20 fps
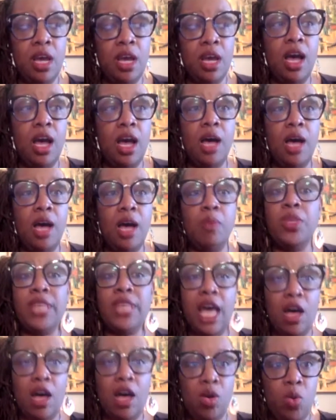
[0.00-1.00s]
um,
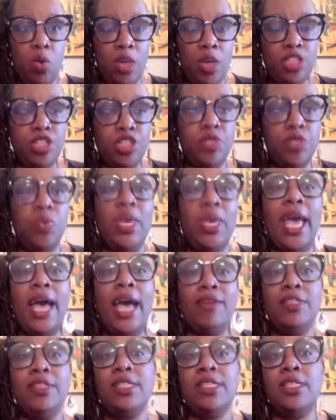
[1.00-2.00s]
without question. We
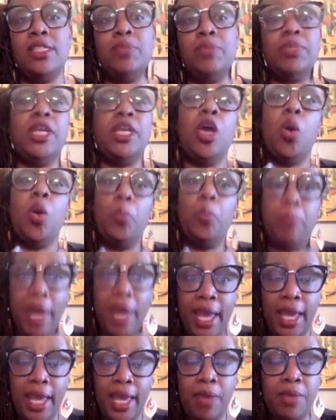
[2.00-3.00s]
have to simply
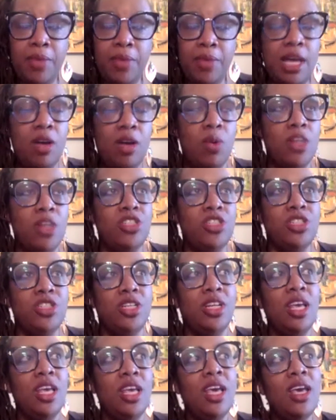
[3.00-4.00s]
obey without
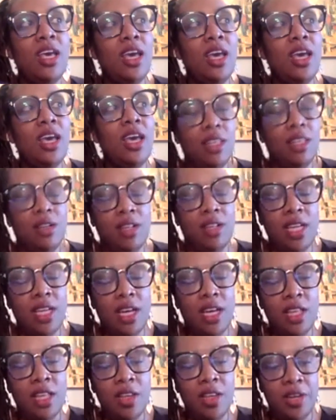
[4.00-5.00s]
question. Mm-hmm. And then on the
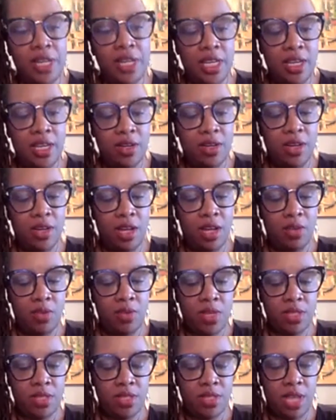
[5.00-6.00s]
other hand, it
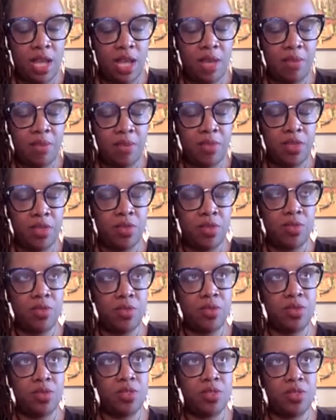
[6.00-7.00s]
was um, you
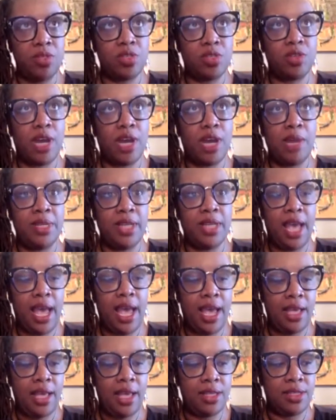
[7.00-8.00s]
you described it
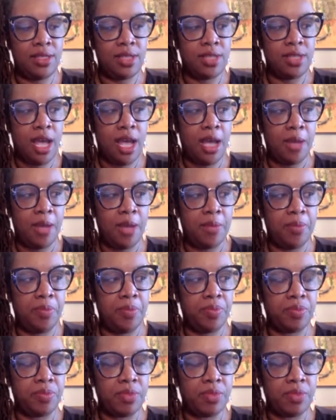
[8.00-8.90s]
as um,